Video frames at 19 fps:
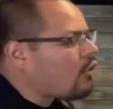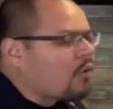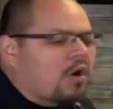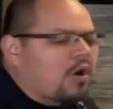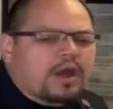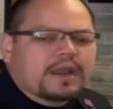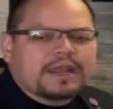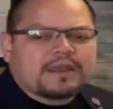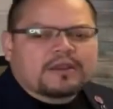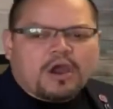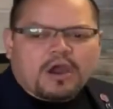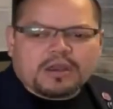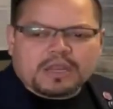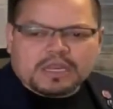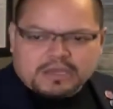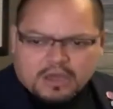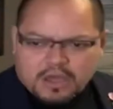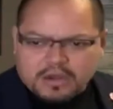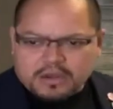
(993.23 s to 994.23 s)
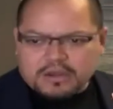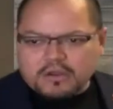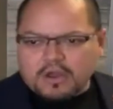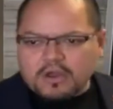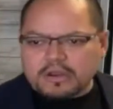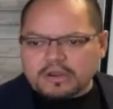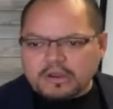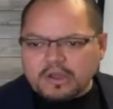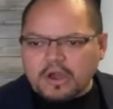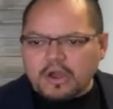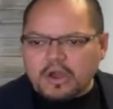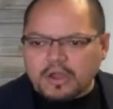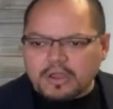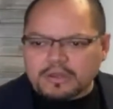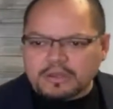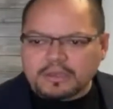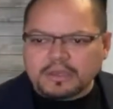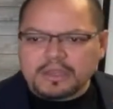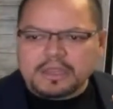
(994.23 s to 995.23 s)
on and on and on and on and
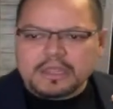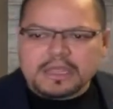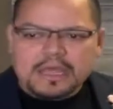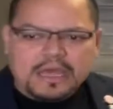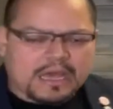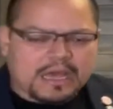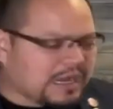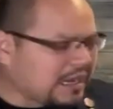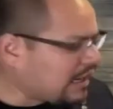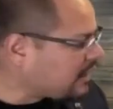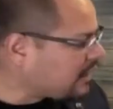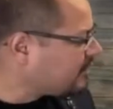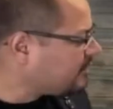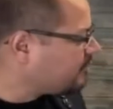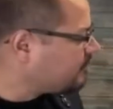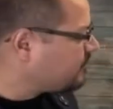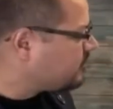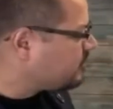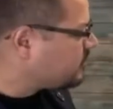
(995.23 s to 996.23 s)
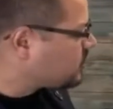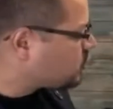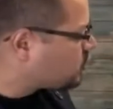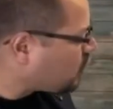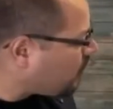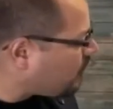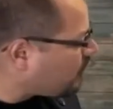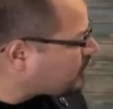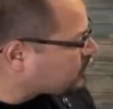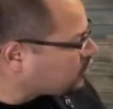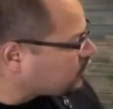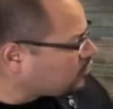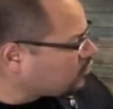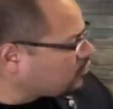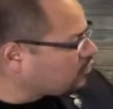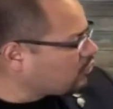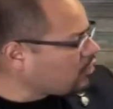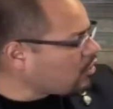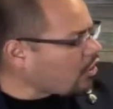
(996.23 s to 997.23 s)
on, showing
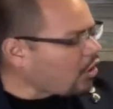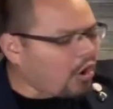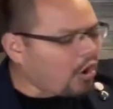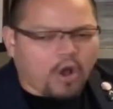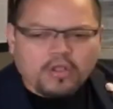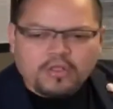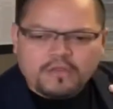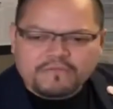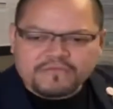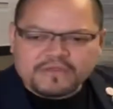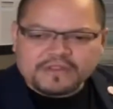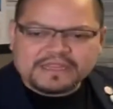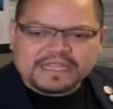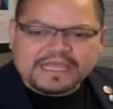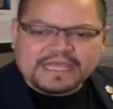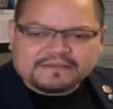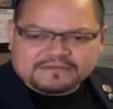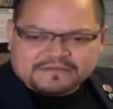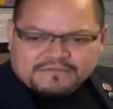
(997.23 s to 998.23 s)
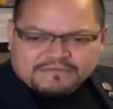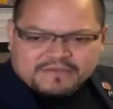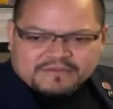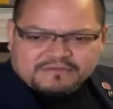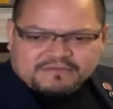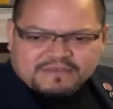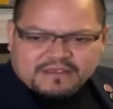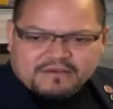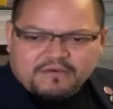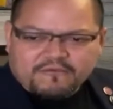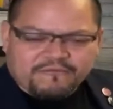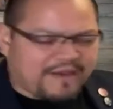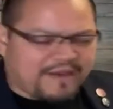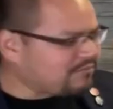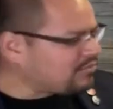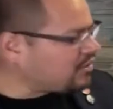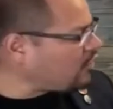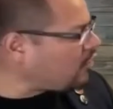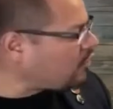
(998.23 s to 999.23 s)
you all of the leaks of this single
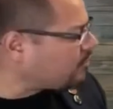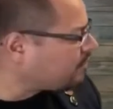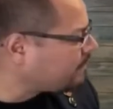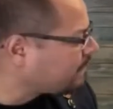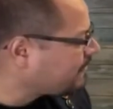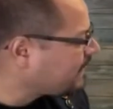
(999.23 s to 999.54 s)
family home.